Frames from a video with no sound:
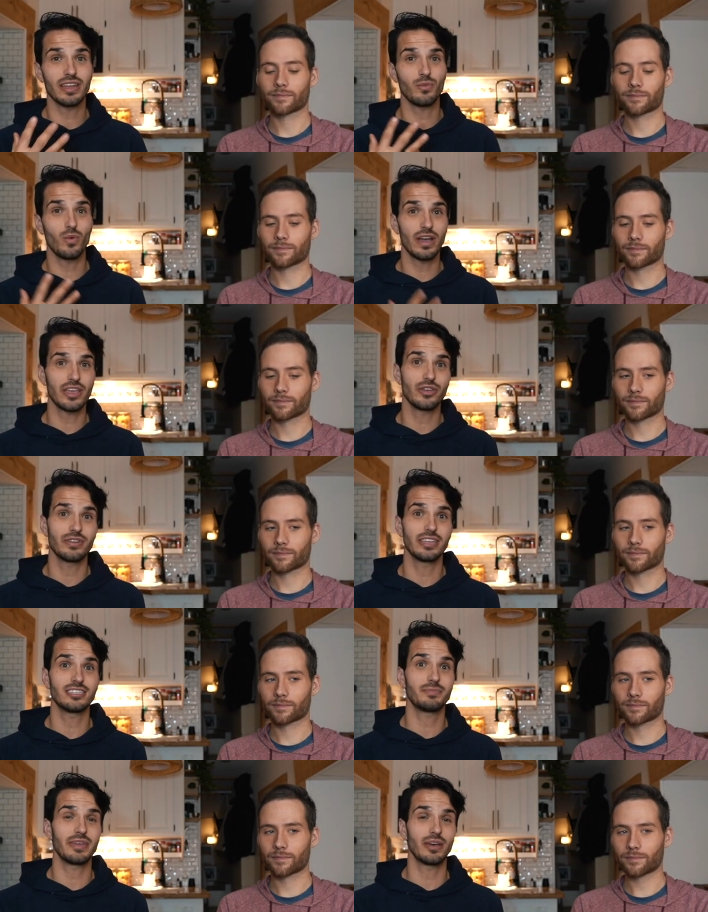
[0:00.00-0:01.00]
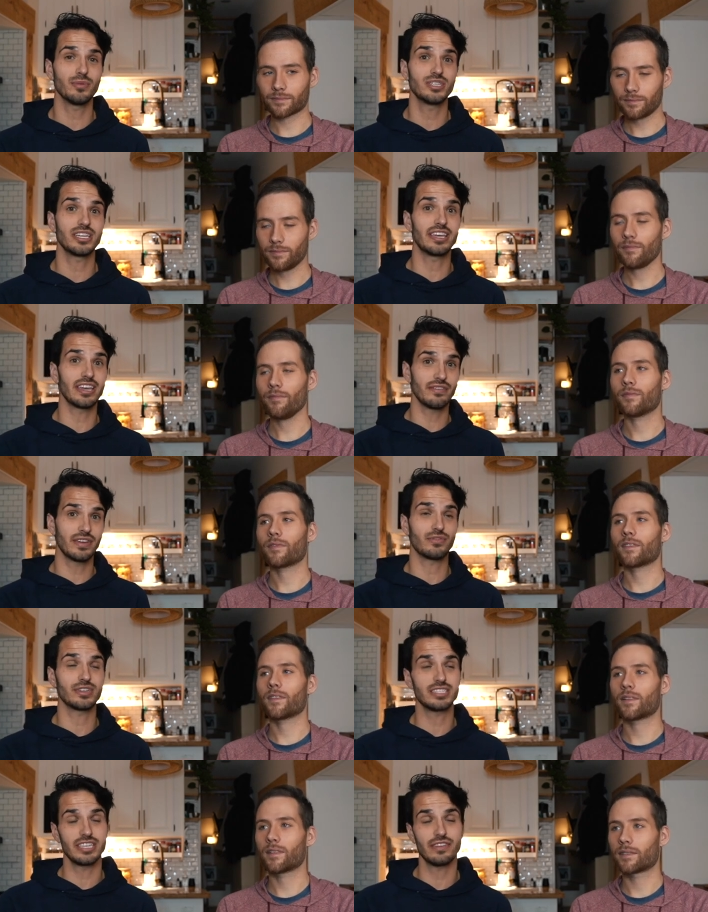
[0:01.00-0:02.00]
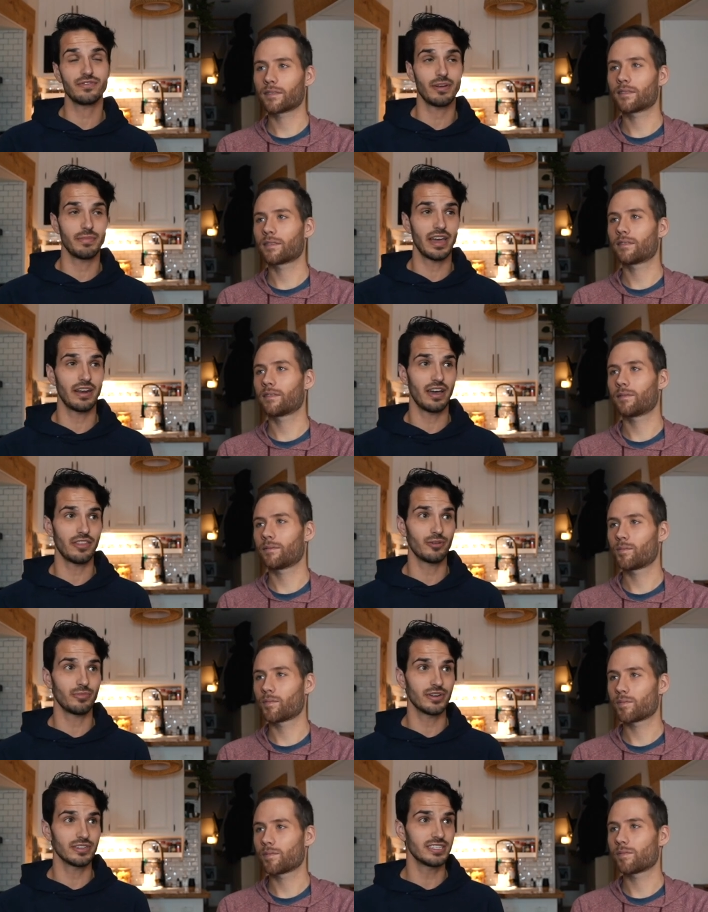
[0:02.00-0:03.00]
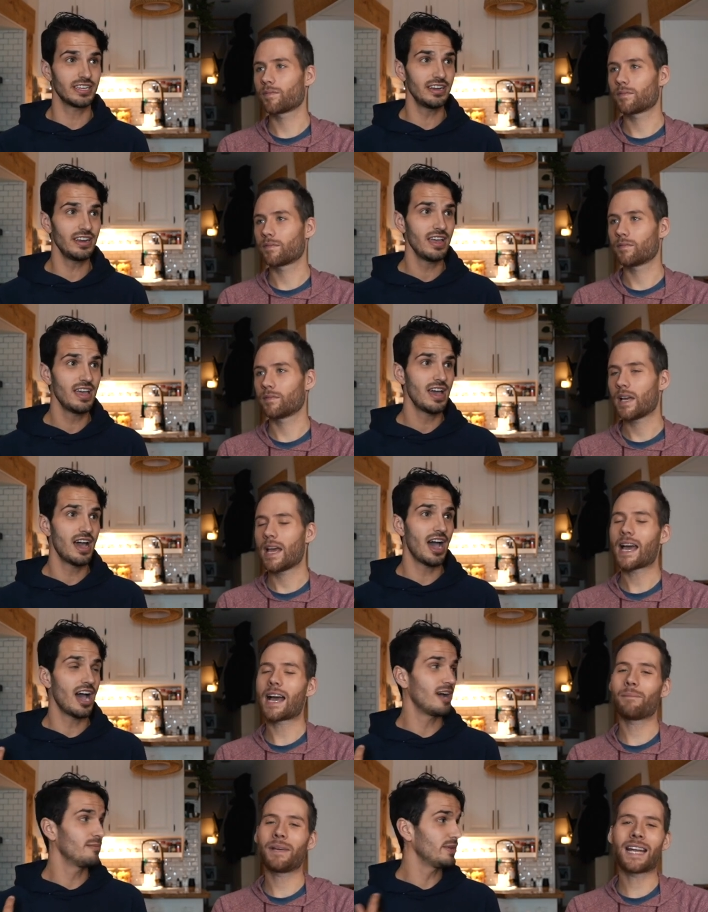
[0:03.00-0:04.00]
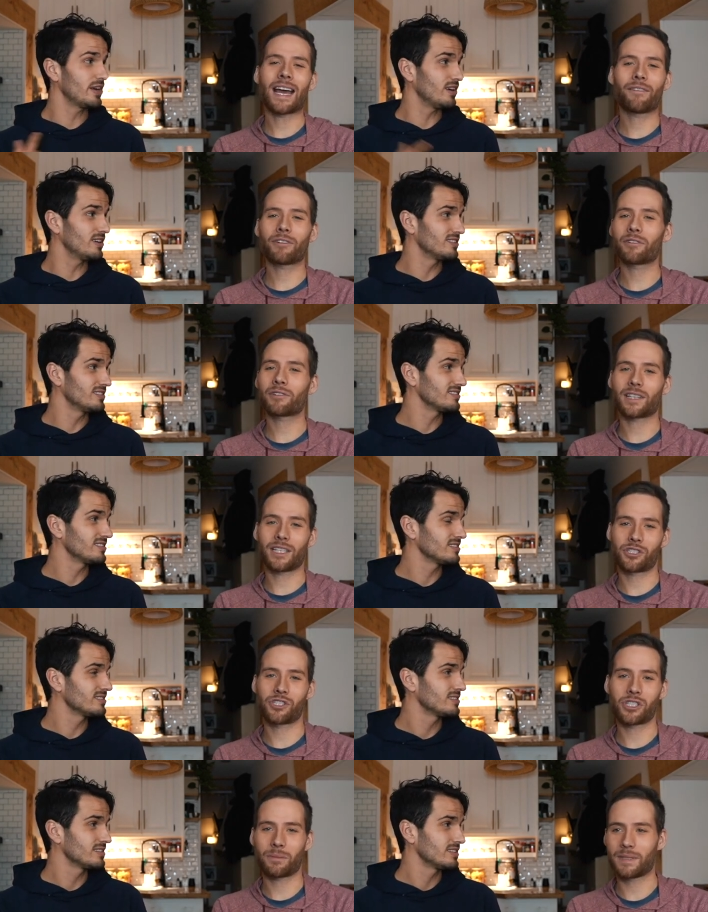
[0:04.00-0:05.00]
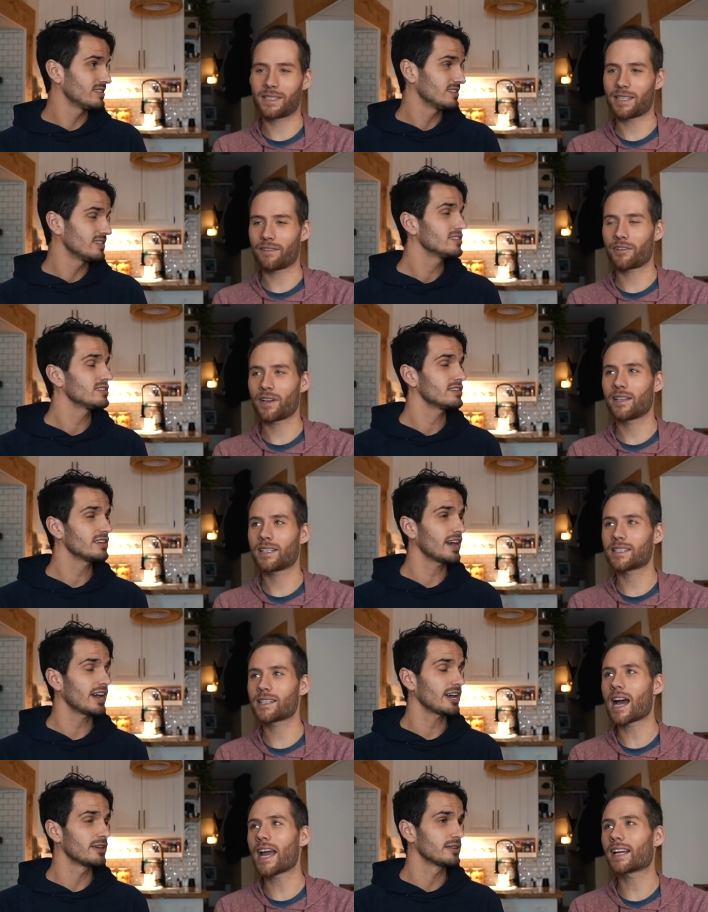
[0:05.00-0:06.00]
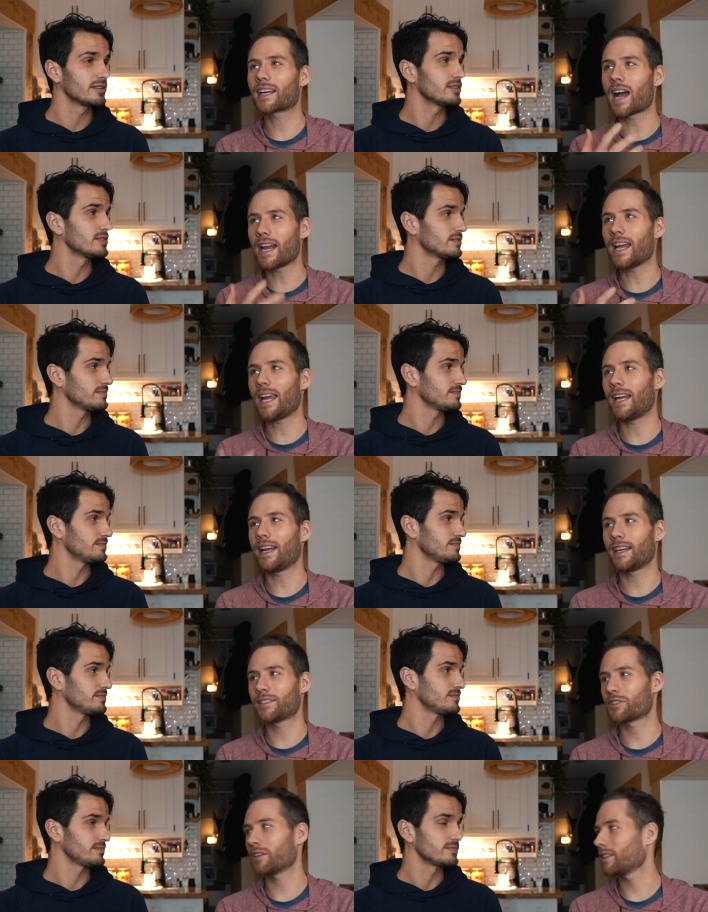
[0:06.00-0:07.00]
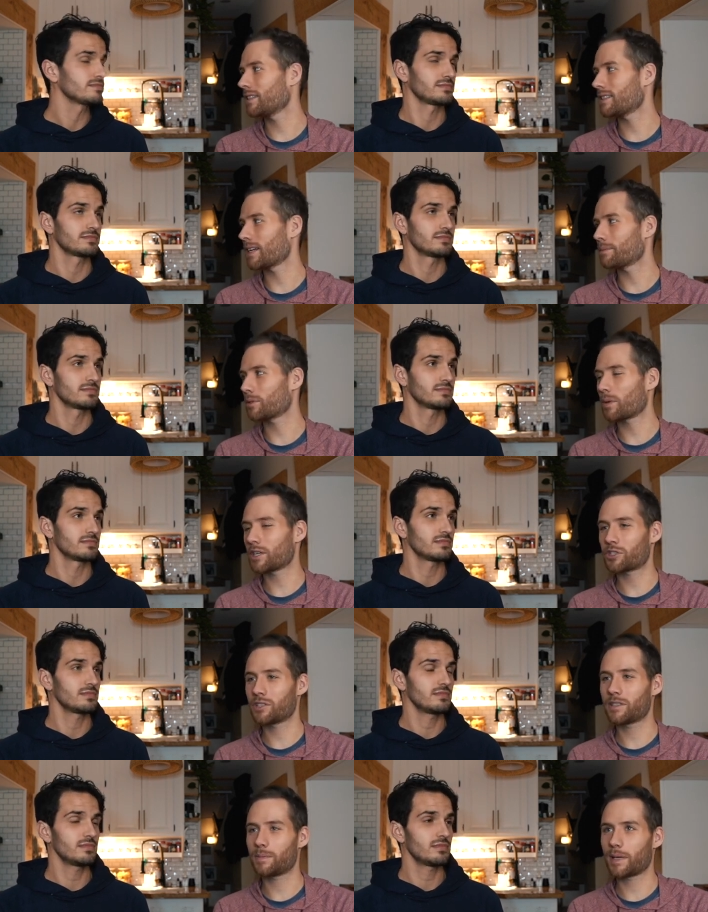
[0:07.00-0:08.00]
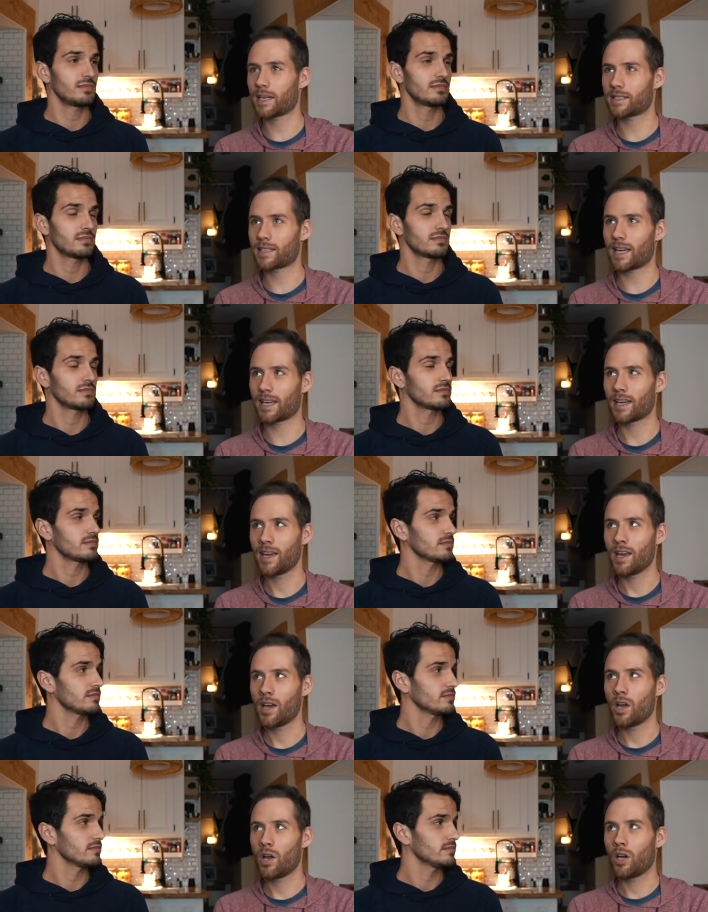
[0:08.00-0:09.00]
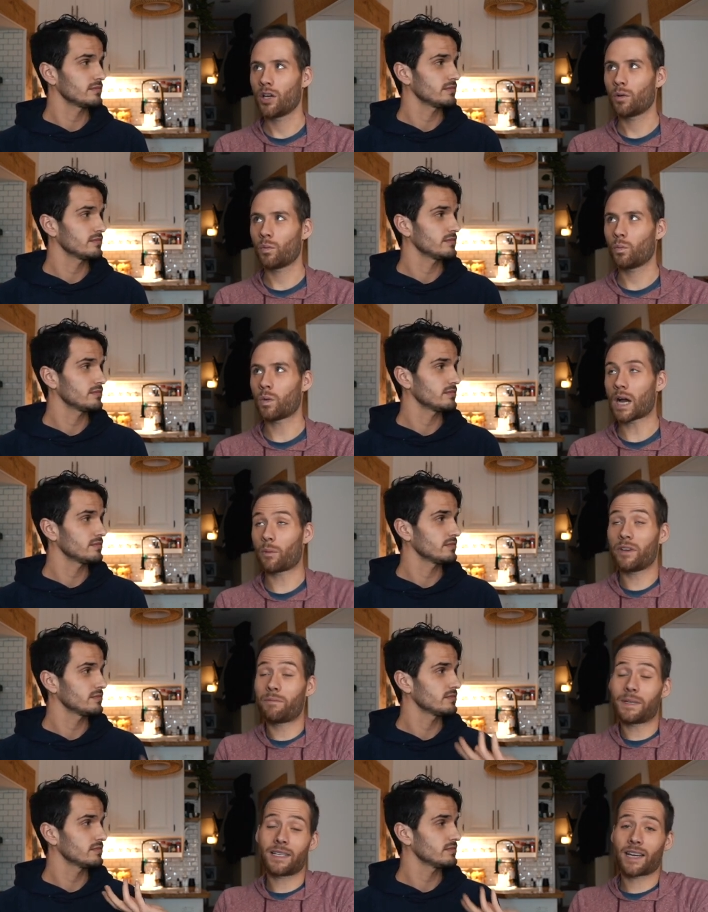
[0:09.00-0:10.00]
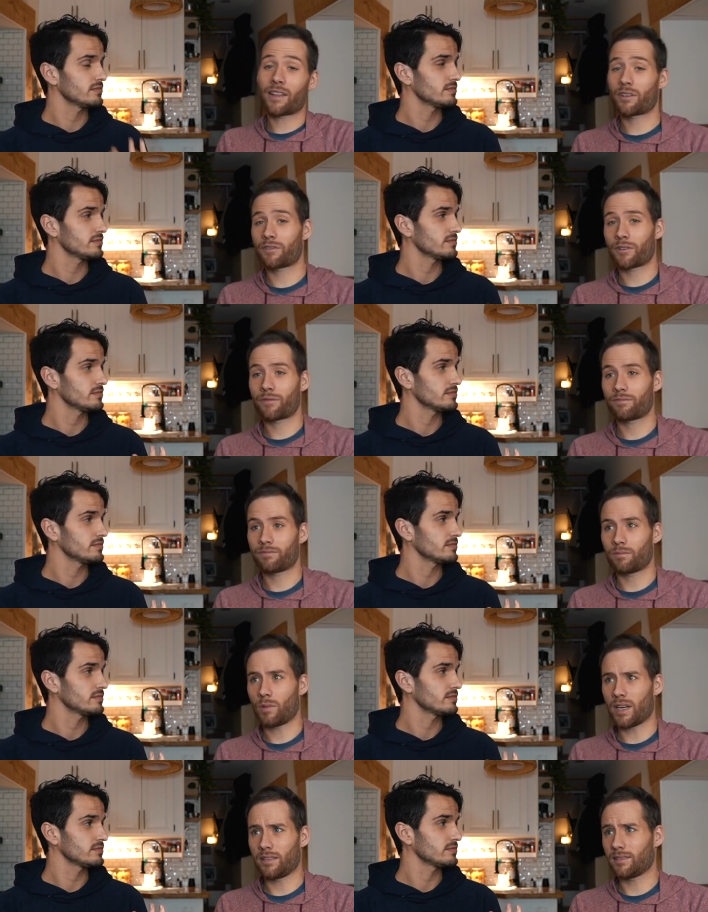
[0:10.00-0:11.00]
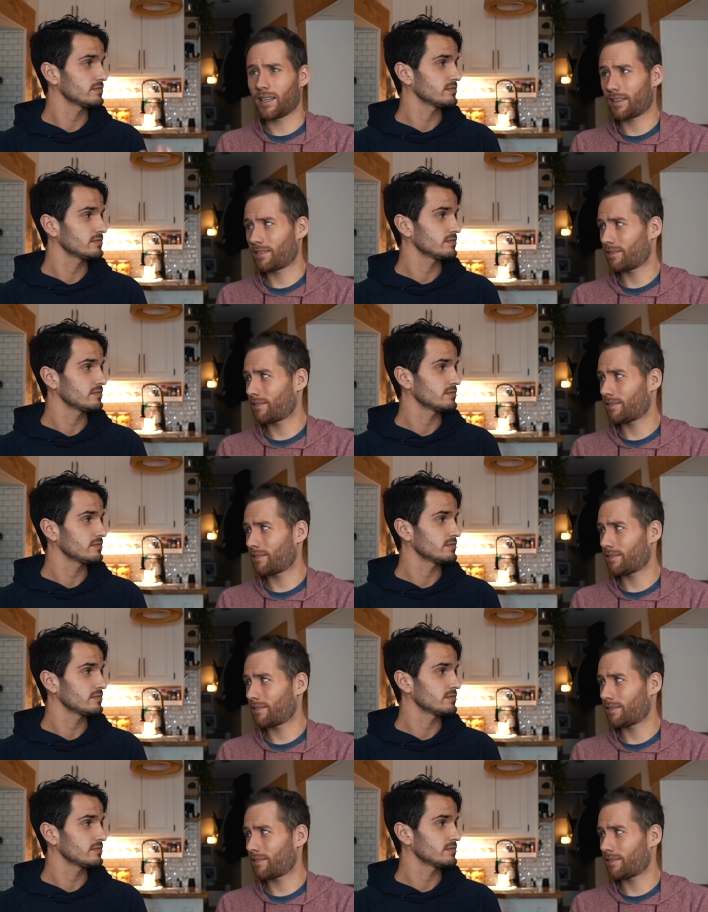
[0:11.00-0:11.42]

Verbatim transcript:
Speaker 1: in what you need to be able to give and receive from that other person. I mean, every relationship is different.
Speaker 2: This, yeah. I kind of hate answering these types of questions because, like, we've been together for what, like